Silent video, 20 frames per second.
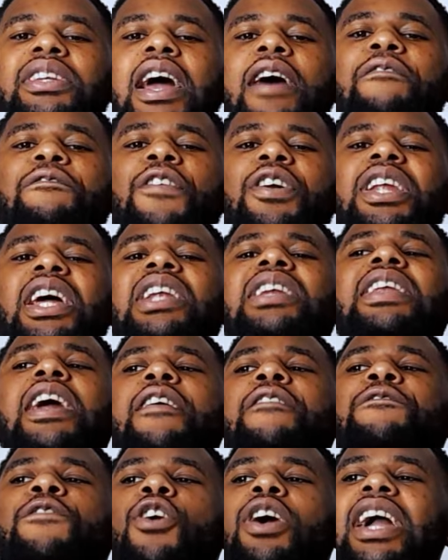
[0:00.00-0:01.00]
devil, the
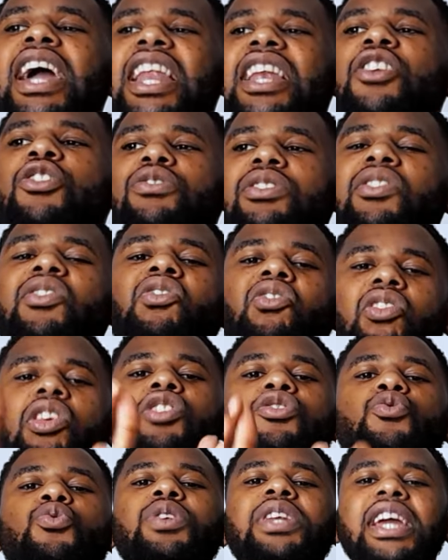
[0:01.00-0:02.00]
devil cannot
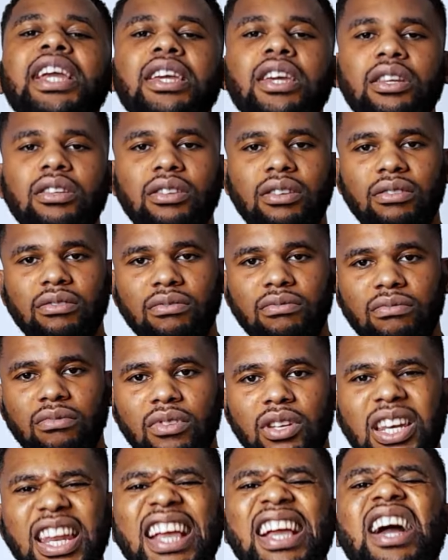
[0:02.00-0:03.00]
see you naked.
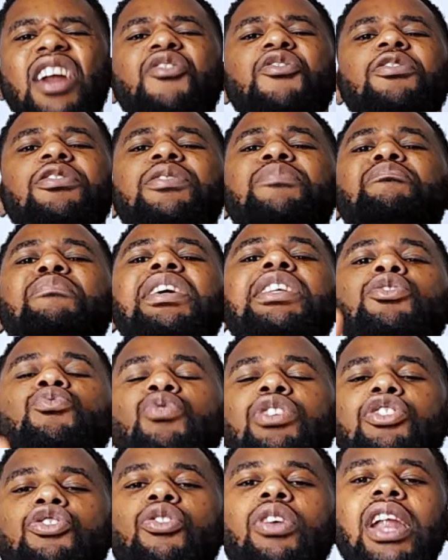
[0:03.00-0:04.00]
They cannot mess
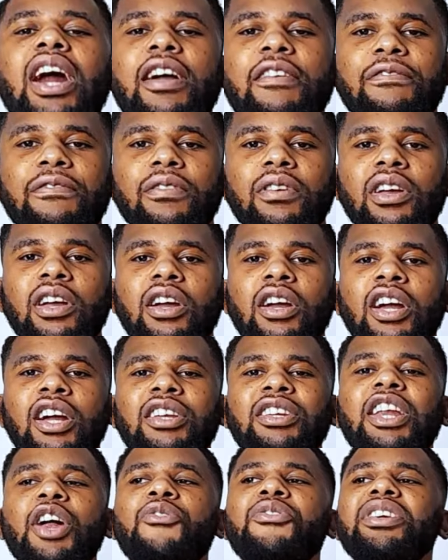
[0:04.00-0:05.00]
with your life.
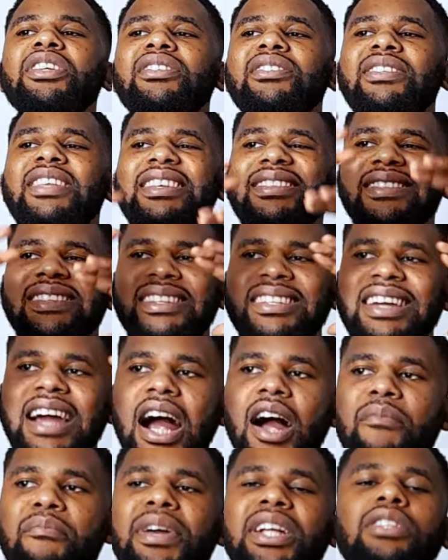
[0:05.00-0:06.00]
There is this
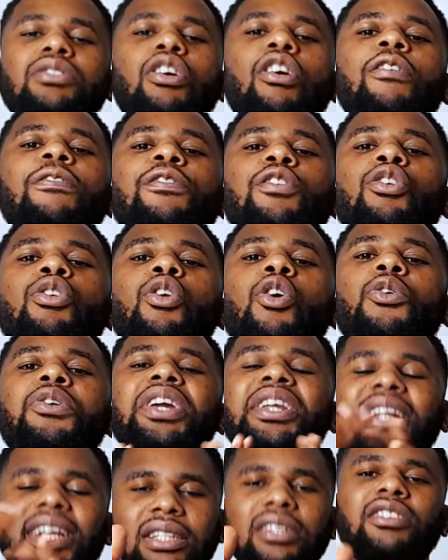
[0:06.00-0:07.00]
garment of
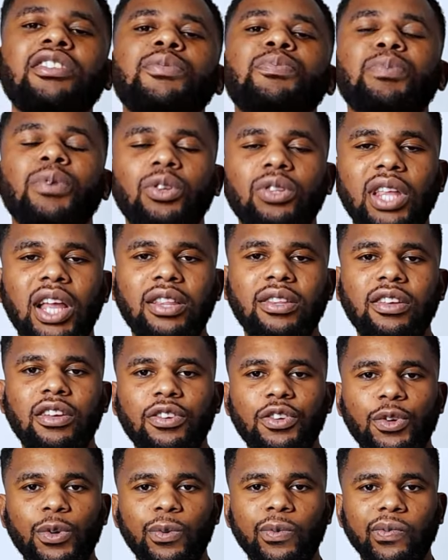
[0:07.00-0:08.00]
glory that is
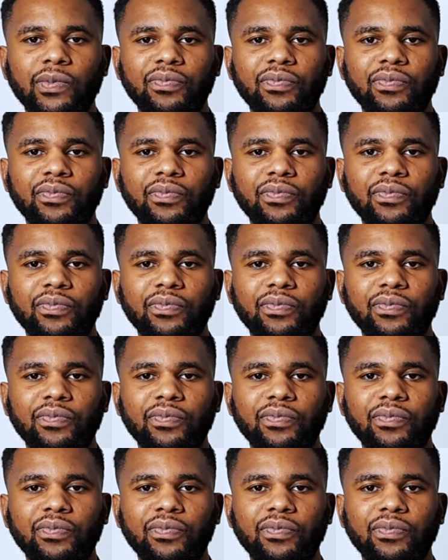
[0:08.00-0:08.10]
protecting you.